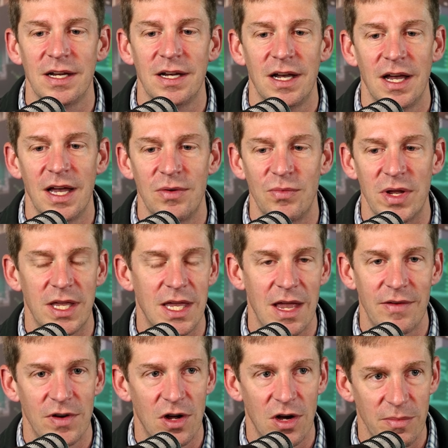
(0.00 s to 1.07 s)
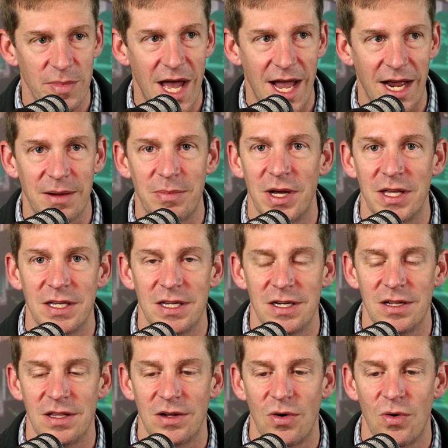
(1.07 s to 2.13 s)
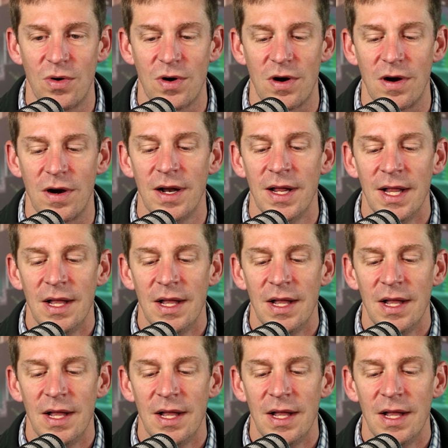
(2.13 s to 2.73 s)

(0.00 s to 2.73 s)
and we gave it all back by the end of the quarter.